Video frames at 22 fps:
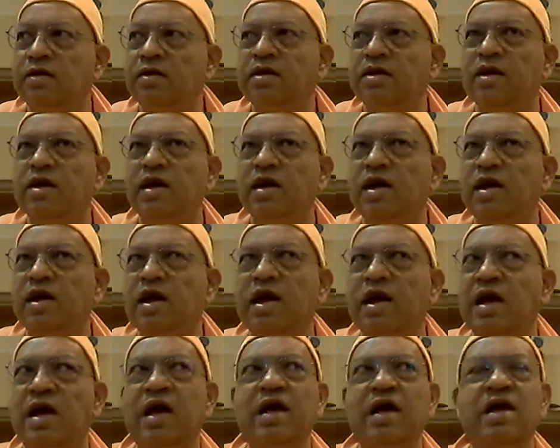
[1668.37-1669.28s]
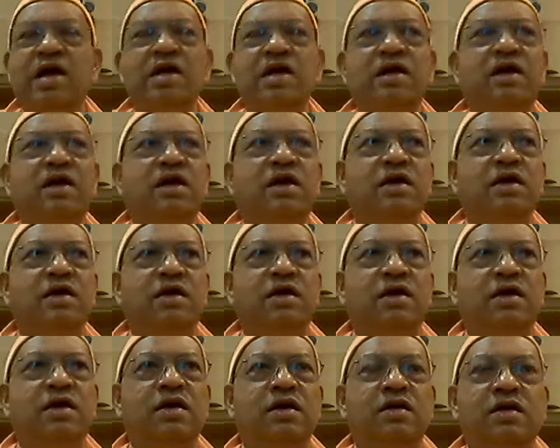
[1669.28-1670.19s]
The hand
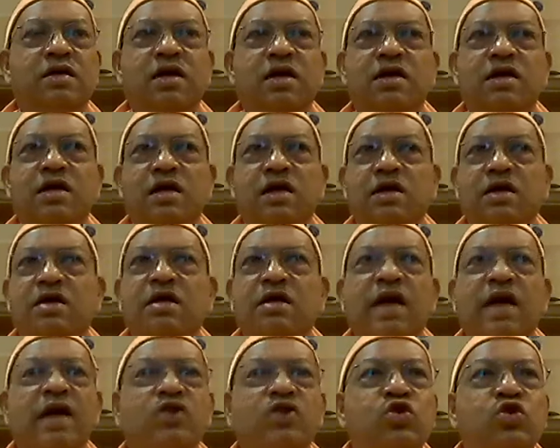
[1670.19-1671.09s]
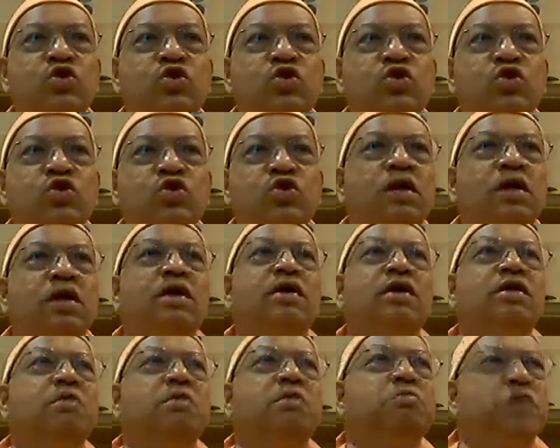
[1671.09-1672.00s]
that hit it, actually,
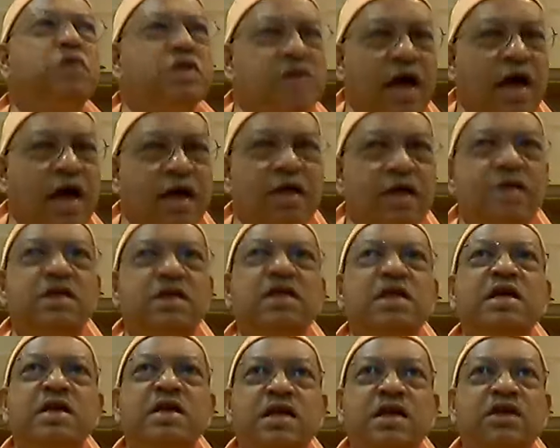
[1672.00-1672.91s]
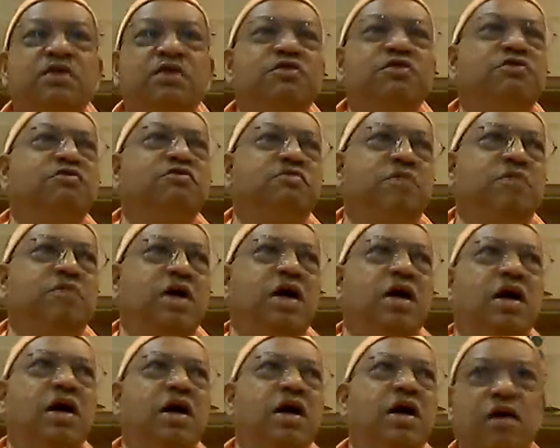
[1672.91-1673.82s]
the presiding deity of my
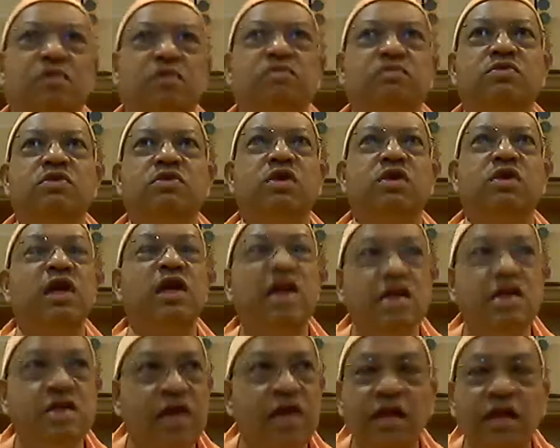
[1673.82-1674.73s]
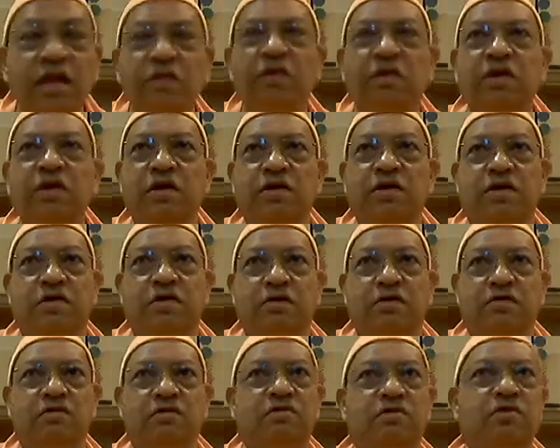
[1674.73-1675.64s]
arms is Indra,
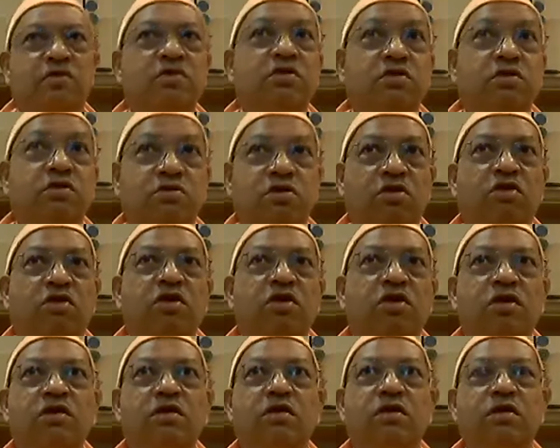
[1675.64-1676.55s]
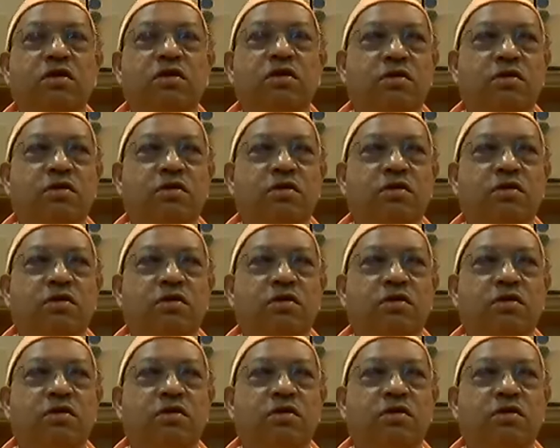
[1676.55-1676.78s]
the god Indra.